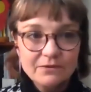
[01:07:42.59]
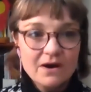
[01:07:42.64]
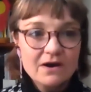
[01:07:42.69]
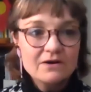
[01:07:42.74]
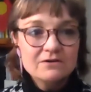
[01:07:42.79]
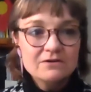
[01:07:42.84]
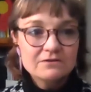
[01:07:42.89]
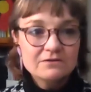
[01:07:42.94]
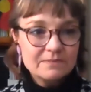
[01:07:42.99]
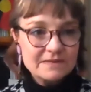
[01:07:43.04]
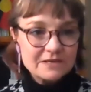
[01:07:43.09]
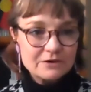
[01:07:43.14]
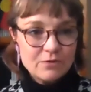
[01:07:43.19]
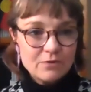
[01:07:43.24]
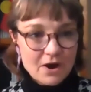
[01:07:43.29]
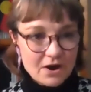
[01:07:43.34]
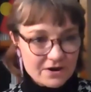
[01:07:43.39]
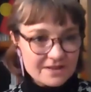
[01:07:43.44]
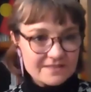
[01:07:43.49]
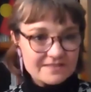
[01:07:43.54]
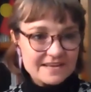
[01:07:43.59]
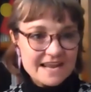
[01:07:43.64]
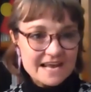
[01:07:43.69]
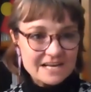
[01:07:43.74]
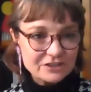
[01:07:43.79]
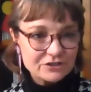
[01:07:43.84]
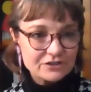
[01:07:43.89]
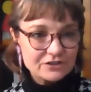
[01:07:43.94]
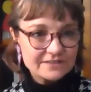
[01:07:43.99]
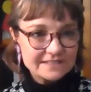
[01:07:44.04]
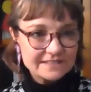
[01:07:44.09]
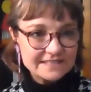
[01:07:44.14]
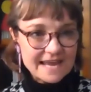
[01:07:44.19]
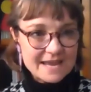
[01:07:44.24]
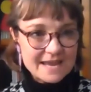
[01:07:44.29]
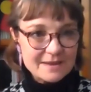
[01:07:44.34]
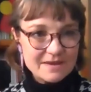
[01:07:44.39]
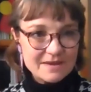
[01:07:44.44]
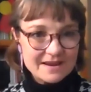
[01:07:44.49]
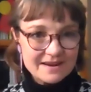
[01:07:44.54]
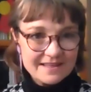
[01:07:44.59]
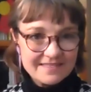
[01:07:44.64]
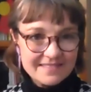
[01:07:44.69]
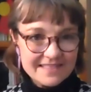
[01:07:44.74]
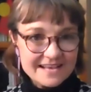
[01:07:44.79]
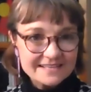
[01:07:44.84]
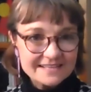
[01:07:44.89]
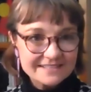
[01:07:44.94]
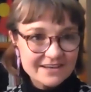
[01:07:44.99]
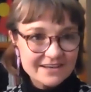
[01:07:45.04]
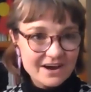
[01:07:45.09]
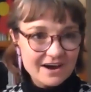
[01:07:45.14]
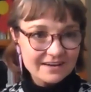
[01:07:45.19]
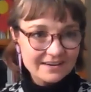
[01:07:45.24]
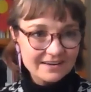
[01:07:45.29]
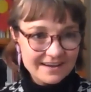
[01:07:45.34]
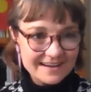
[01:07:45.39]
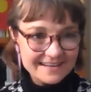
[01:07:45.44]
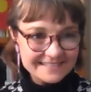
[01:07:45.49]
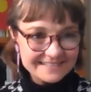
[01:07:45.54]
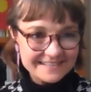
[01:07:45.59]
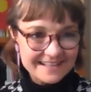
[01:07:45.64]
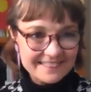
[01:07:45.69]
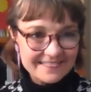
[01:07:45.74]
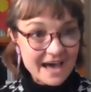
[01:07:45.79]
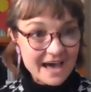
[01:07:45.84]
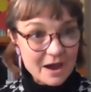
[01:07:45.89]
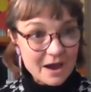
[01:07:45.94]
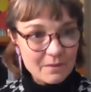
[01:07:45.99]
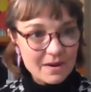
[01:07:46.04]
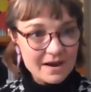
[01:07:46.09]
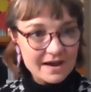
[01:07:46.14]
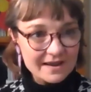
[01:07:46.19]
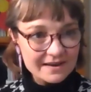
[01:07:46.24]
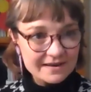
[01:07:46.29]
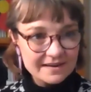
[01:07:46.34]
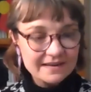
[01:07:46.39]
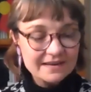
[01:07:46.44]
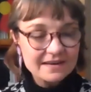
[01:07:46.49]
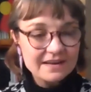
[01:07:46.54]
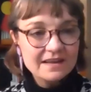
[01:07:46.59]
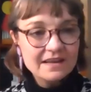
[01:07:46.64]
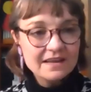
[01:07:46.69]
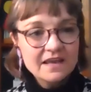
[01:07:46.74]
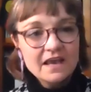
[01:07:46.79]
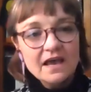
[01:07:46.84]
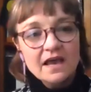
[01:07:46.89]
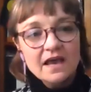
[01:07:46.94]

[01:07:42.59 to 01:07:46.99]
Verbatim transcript: So I'll be quoting the national statement and these guidelines and that one, and